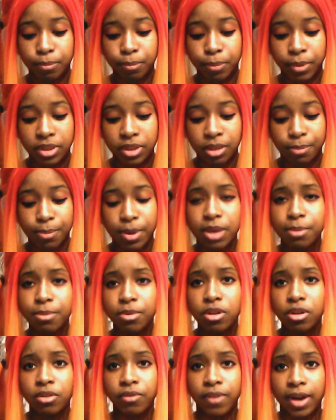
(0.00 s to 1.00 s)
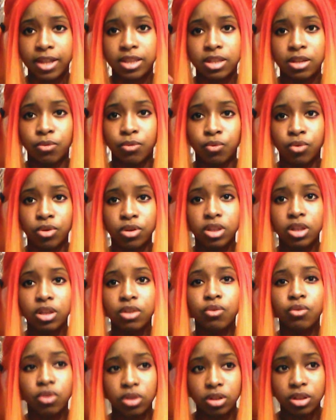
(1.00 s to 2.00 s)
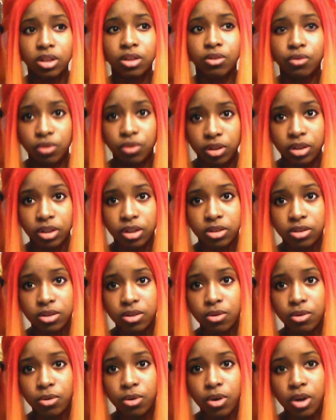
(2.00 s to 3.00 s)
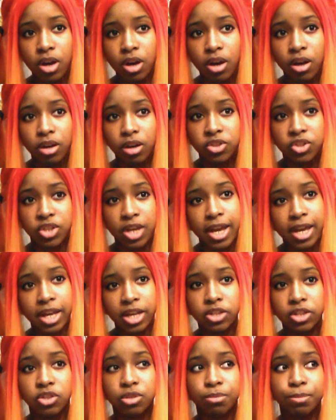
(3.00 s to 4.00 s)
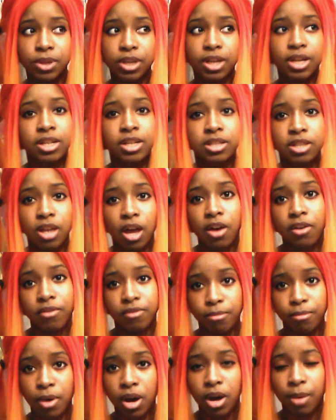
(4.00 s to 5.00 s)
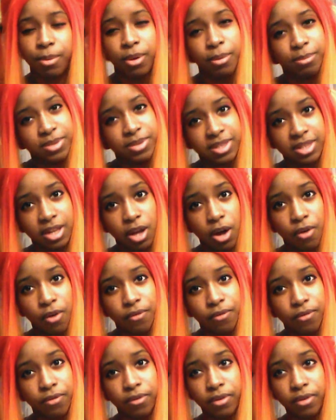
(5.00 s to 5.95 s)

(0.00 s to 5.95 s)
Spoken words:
But the people around him really do change because of Mob himself.